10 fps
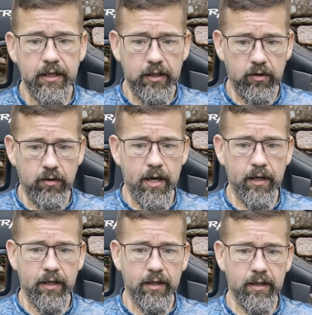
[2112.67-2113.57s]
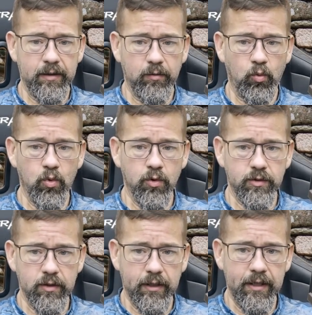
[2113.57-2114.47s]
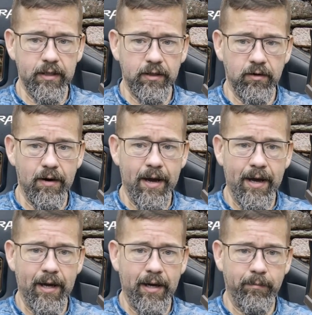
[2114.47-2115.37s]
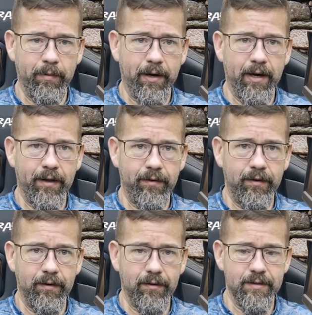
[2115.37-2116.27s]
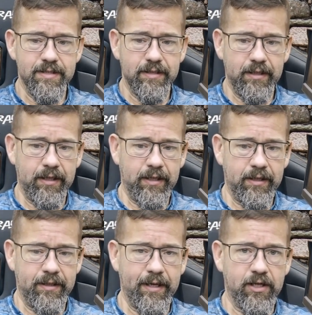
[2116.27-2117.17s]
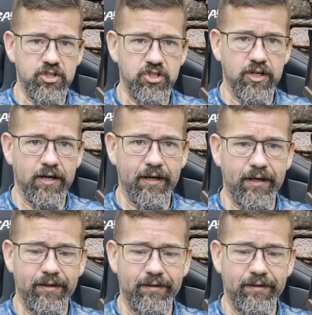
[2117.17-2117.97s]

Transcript: You're not going to want to get your eye behind this and take a shot,